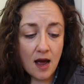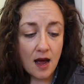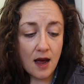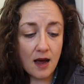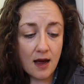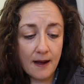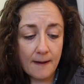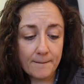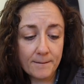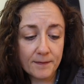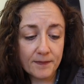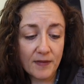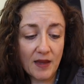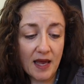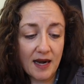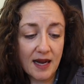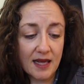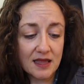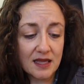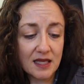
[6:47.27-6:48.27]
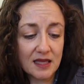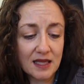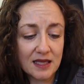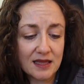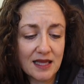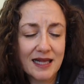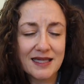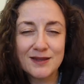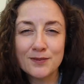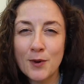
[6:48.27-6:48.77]
Um, and I think
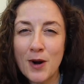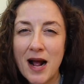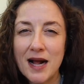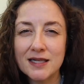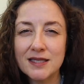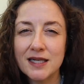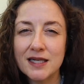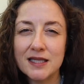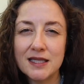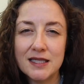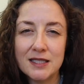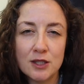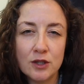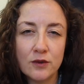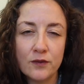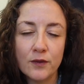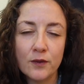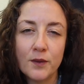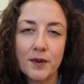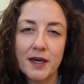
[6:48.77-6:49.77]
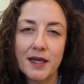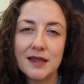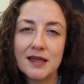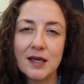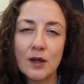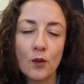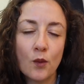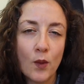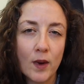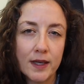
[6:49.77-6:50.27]
that that's practically two for one. I
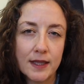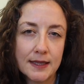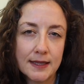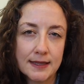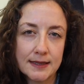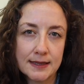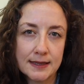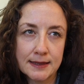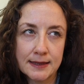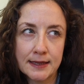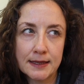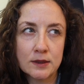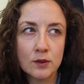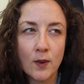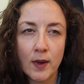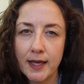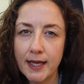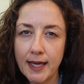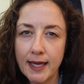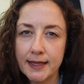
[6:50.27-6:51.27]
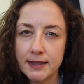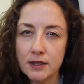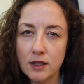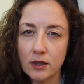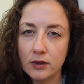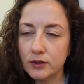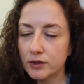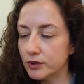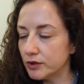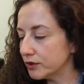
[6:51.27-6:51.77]
think one of these is like twenty-eight
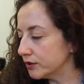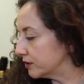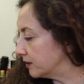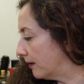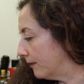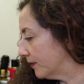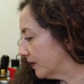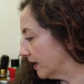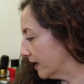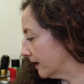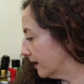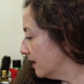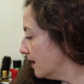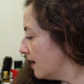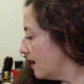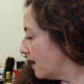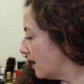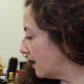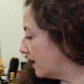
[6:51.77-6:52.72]
dollars or something.